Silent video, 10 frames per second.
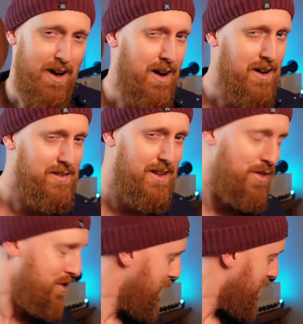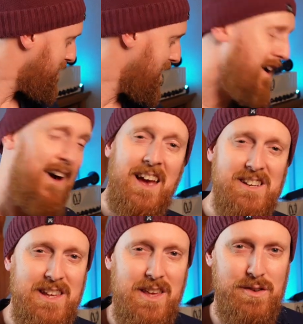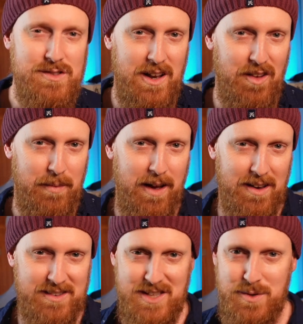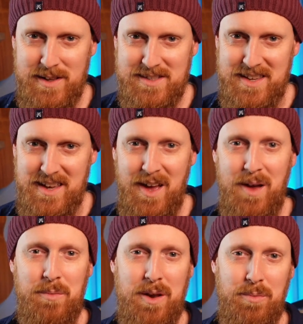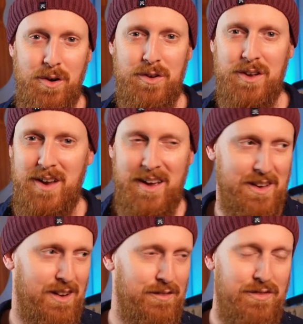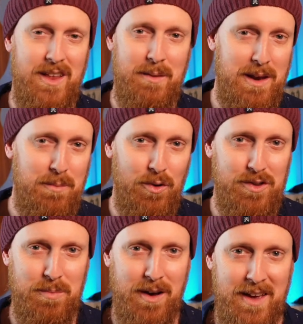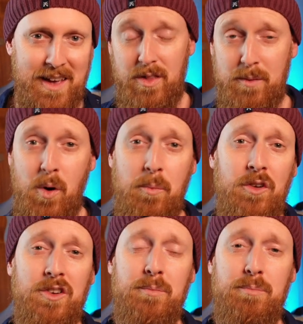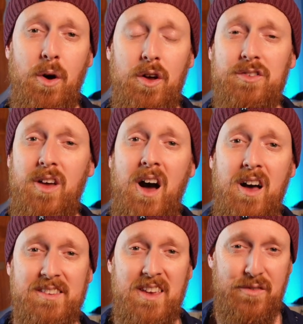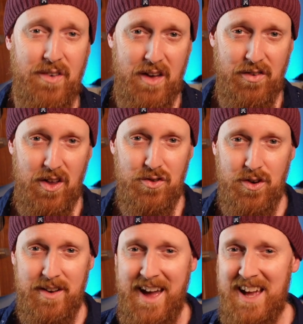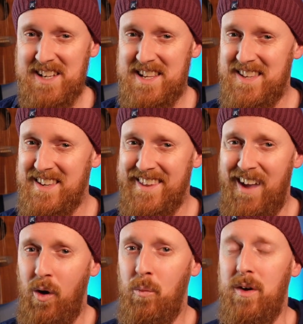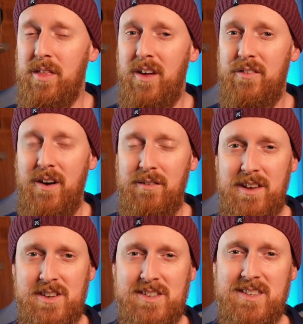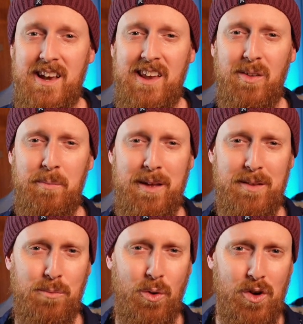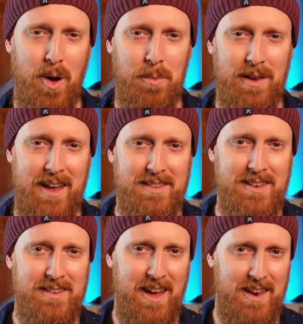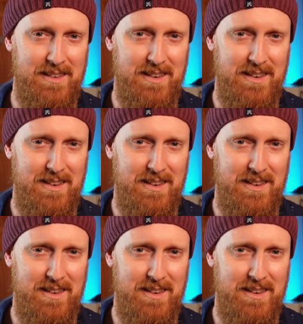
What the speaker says: RC30. I actually used to love my RC20, but it broke and I can't find them anymore to buy. The more modern Boss RC500, I actually didn't get on with. I found it just a little bit more complicated and it